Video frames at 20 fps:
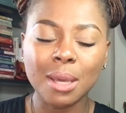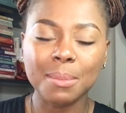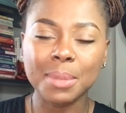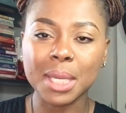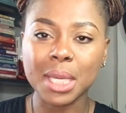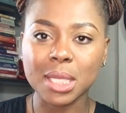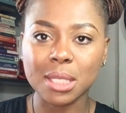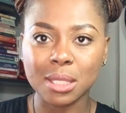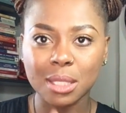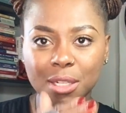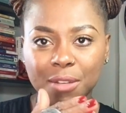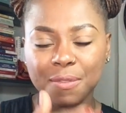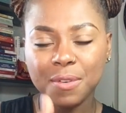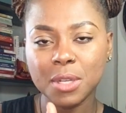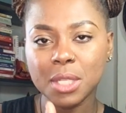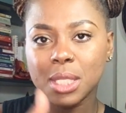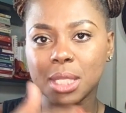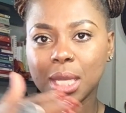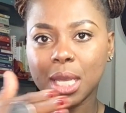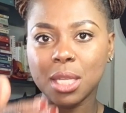because the
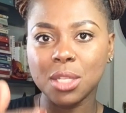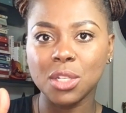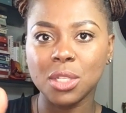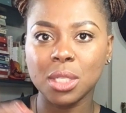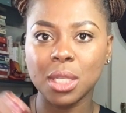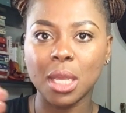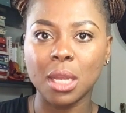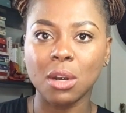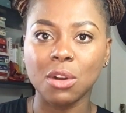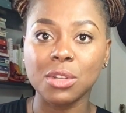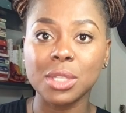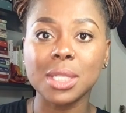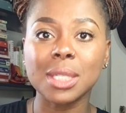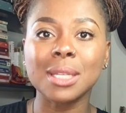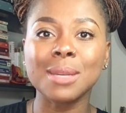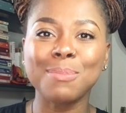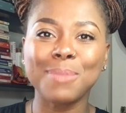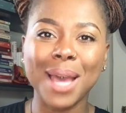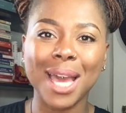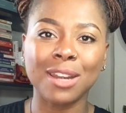different stages in our
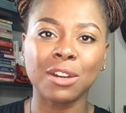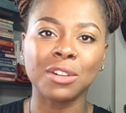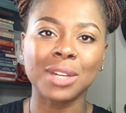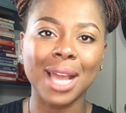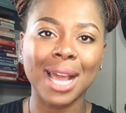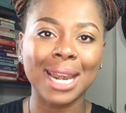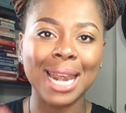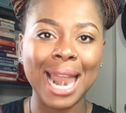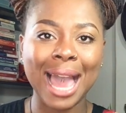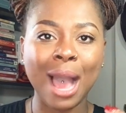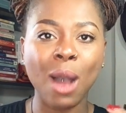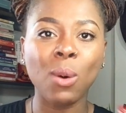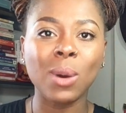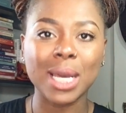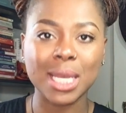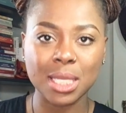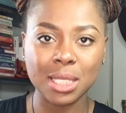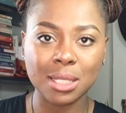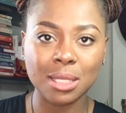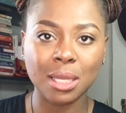sleep pattern allow
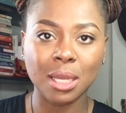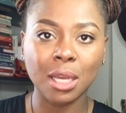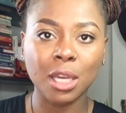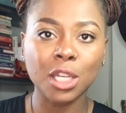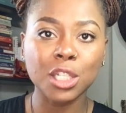us